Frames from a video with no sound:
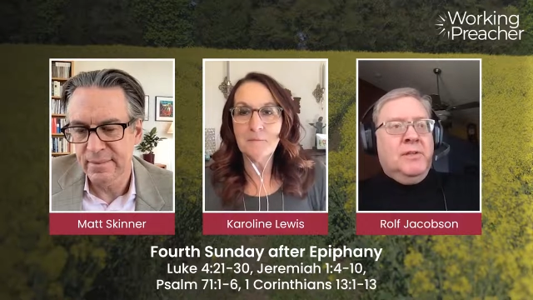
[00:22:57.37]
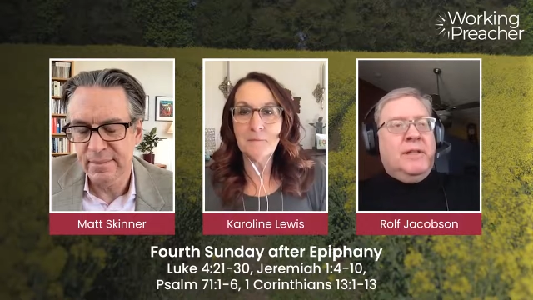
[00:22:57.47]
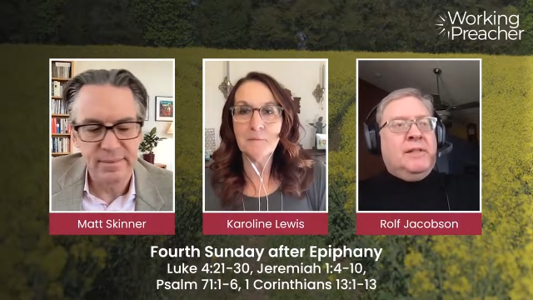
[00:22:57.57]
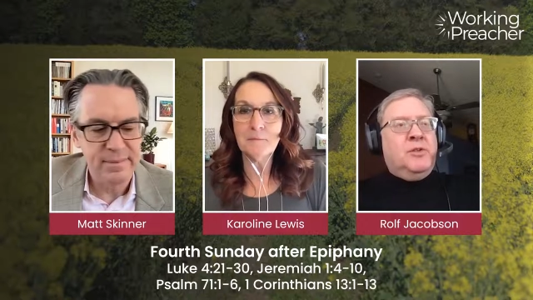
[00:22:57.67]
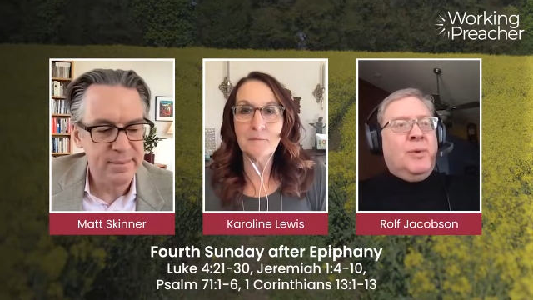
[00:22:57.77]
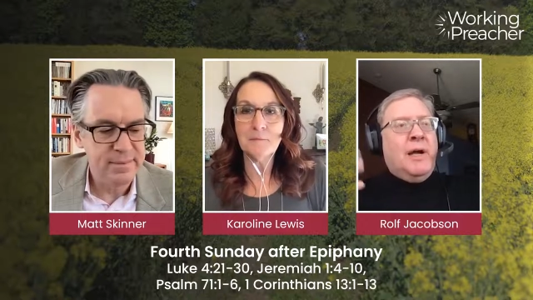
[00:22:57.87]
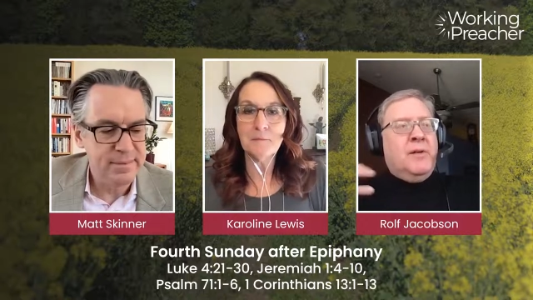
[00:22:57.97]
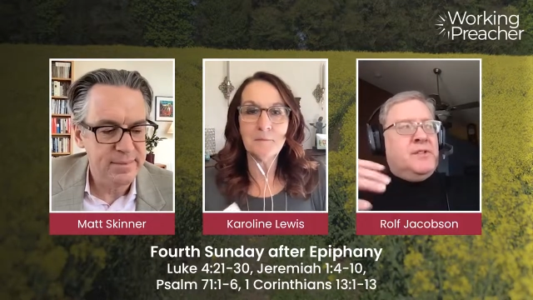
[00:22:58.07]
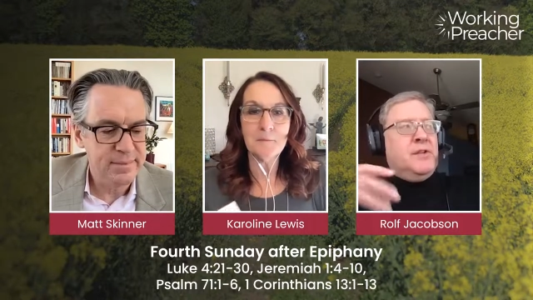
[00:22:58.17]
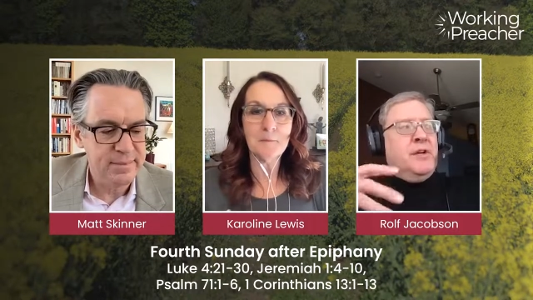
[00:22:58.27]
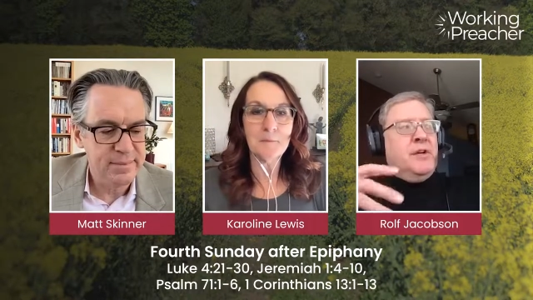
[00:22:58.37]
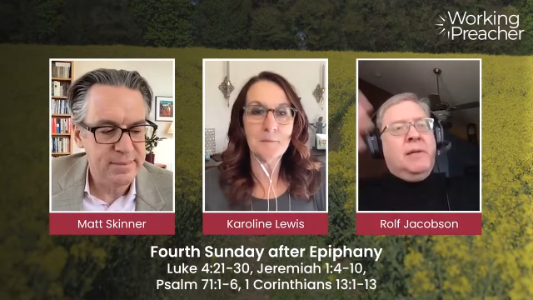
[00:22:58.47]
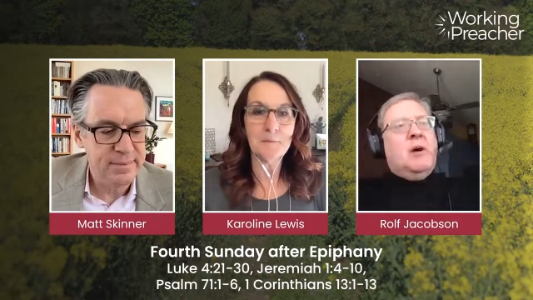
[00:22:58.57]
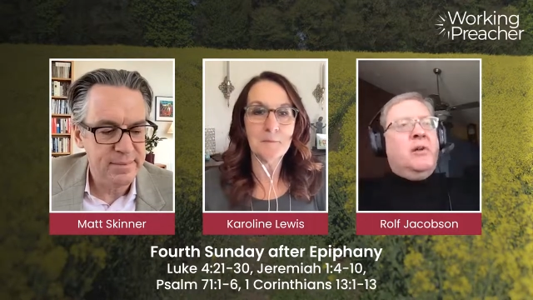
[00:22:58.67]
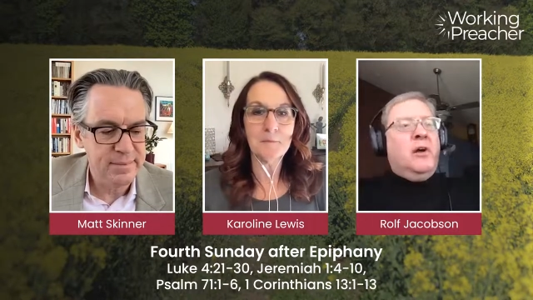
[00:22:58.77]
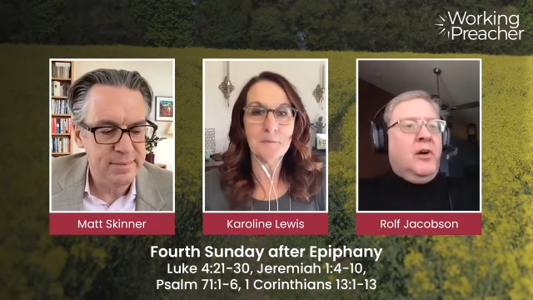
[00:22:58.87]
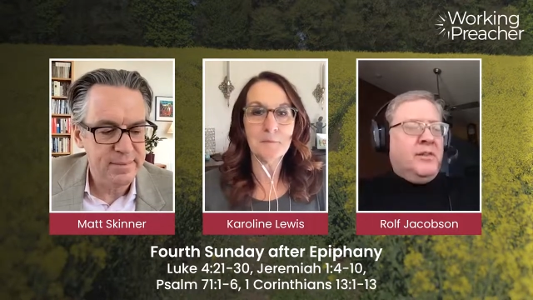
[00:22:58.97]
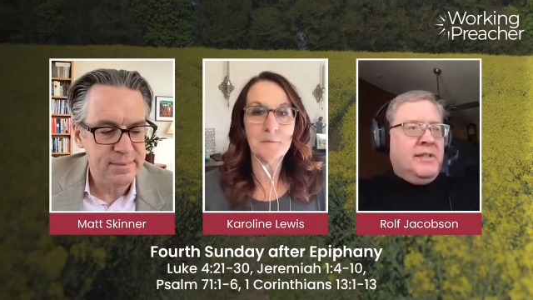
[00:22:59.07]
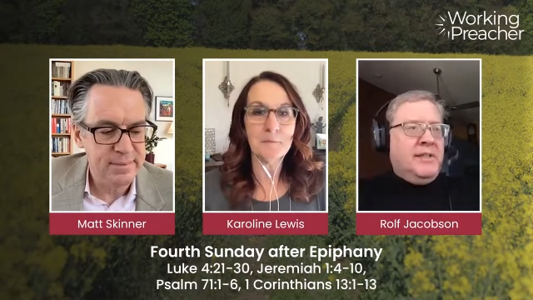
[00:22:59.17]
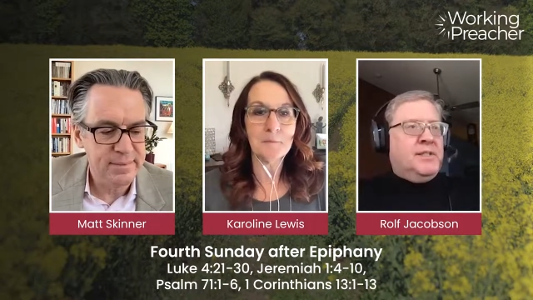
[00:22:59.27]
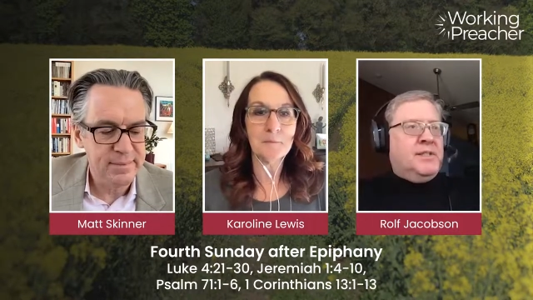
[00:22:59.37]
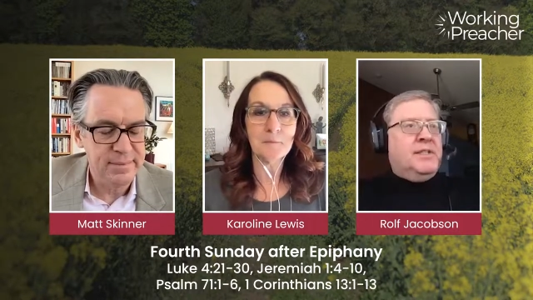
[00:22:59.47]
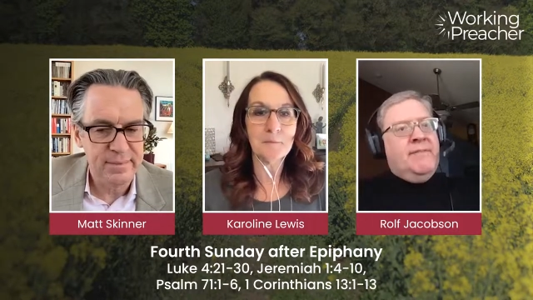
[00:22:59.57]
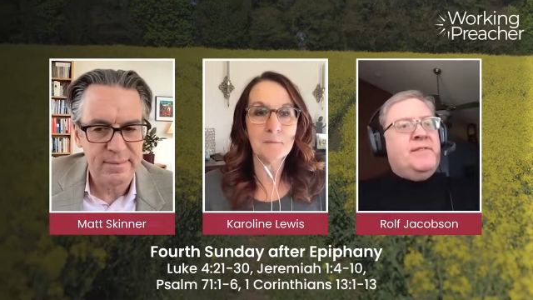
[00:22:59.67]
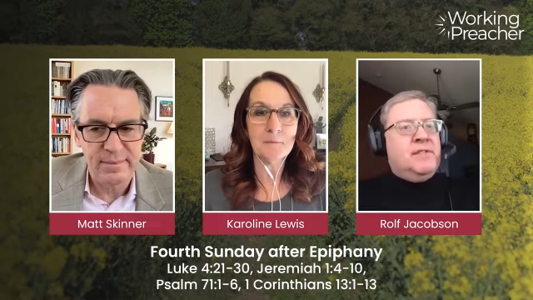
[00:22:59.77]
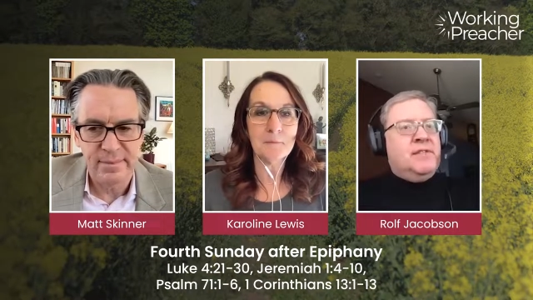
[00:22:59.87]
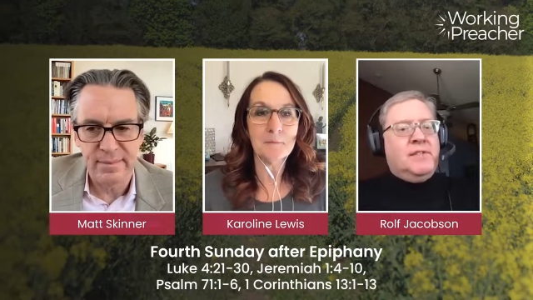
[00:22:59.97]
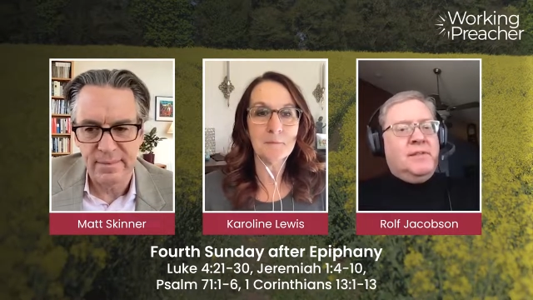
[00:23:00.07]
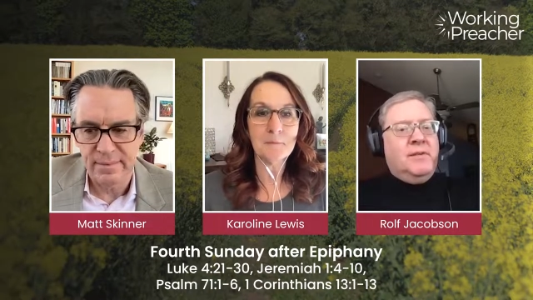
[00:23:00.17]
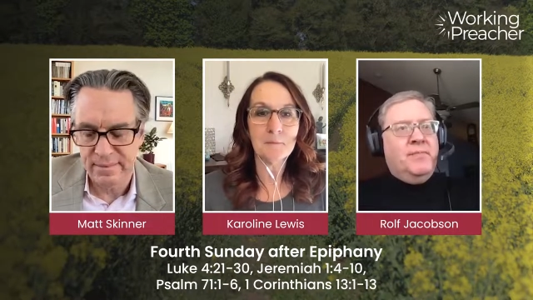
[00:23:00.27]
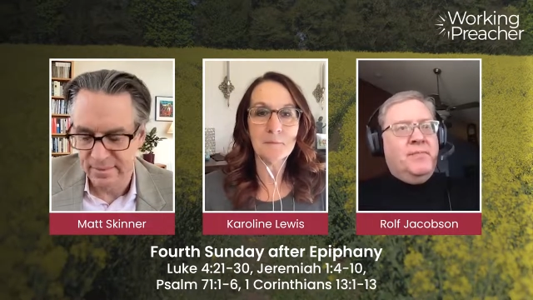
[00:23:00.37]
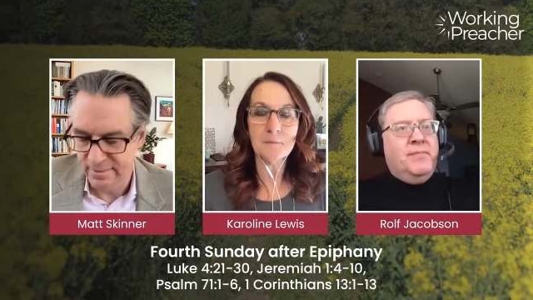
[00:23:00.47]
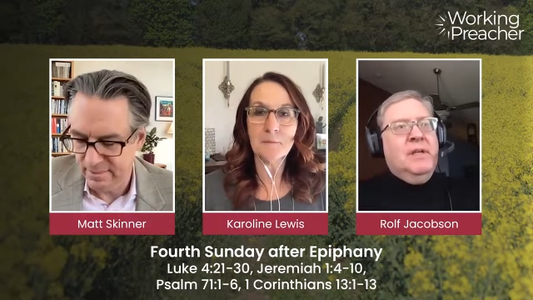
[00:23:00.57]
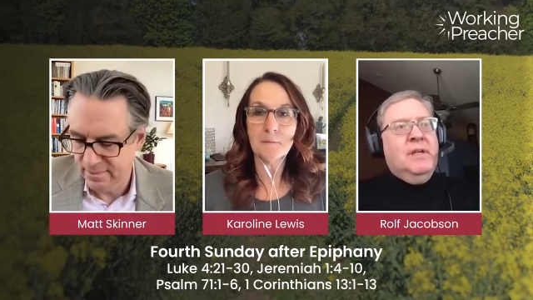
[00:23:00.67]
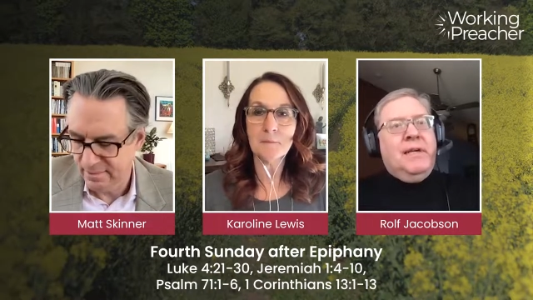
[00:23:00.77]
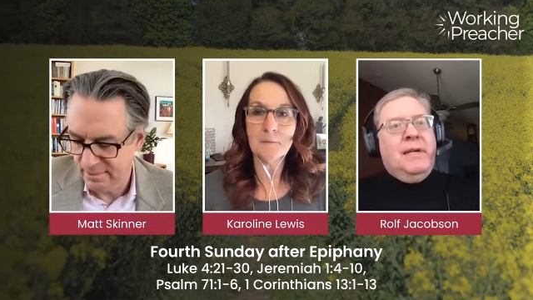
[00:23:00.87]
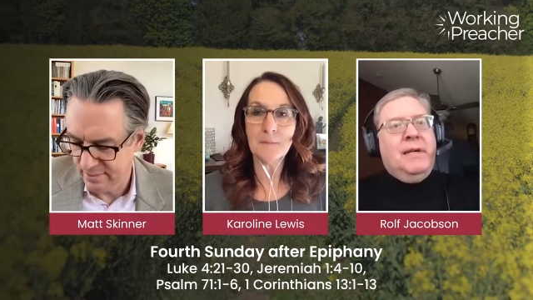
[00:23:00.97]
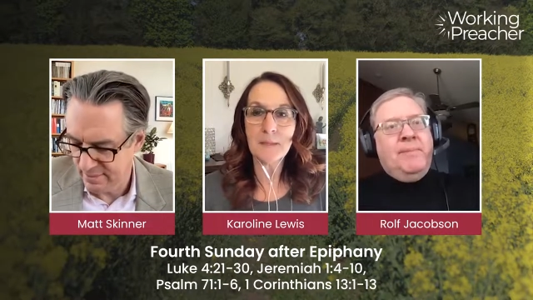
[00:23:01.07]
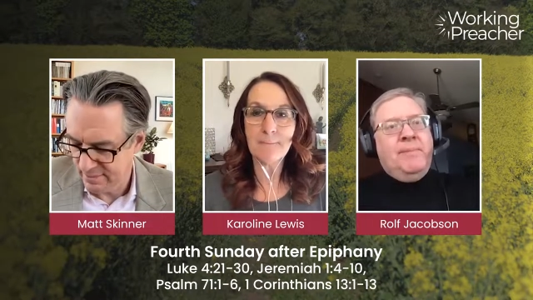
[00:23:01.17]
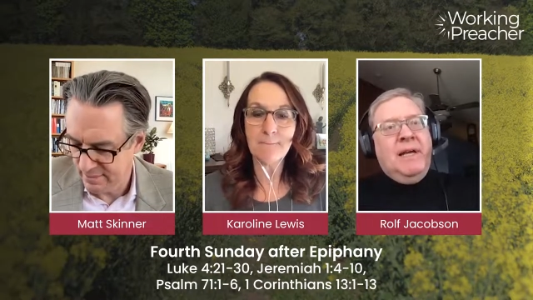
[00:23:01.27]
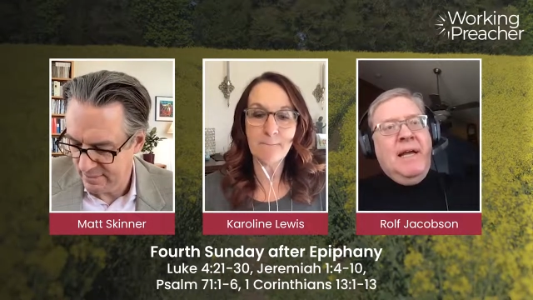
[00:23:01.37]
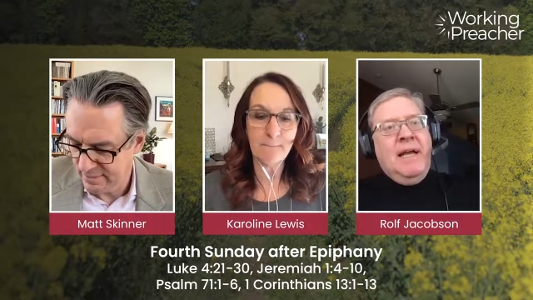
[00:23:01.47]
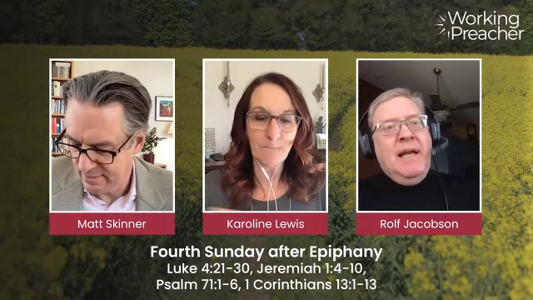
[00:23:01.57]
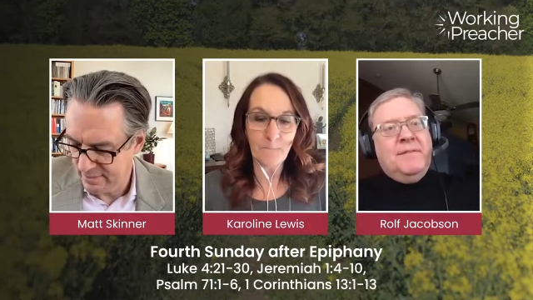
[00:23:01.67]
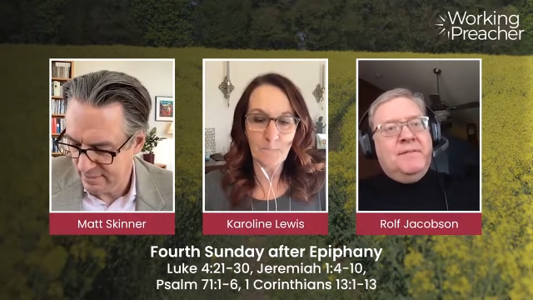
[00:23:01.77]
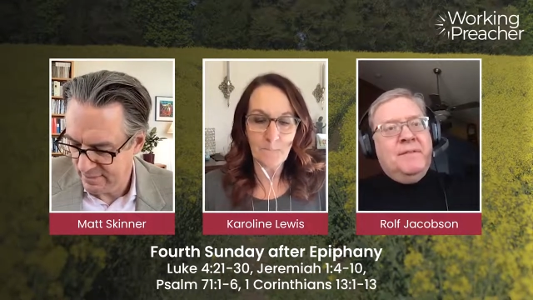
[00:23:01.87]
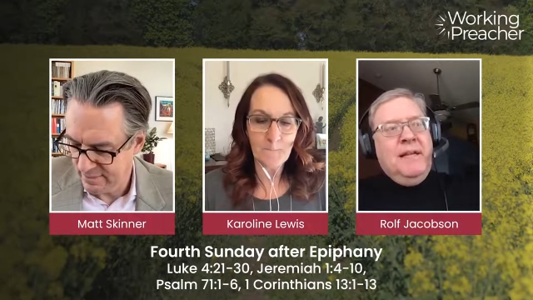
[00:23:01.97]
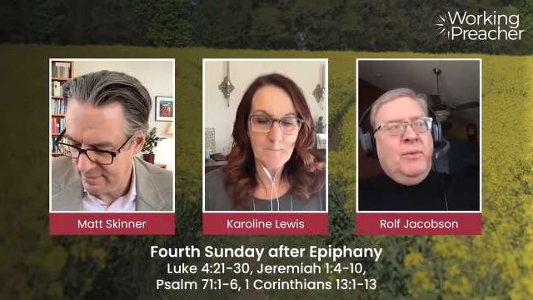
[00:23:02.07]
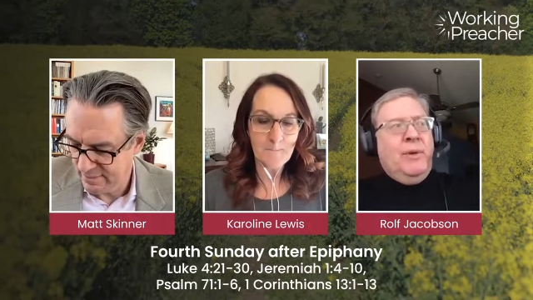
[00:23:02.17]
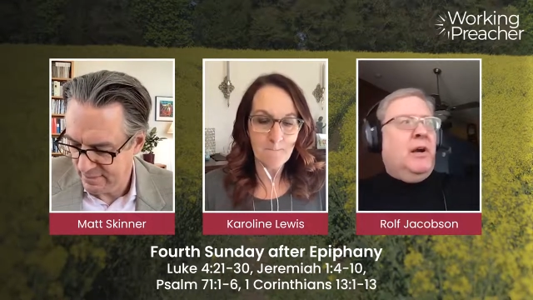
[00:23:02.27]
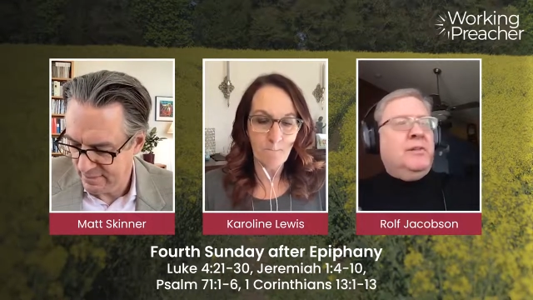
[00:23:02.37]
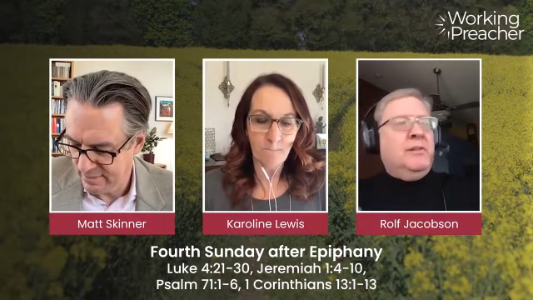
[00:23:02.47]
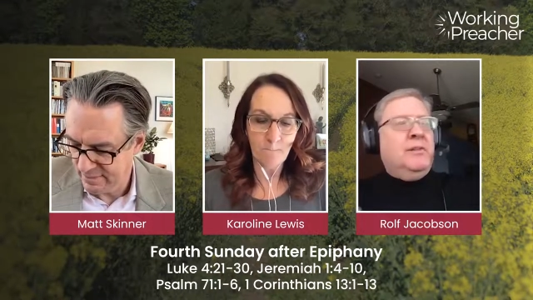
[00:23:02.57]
Speaker 1: So that twelve is talking about all these gifts that people have, and we all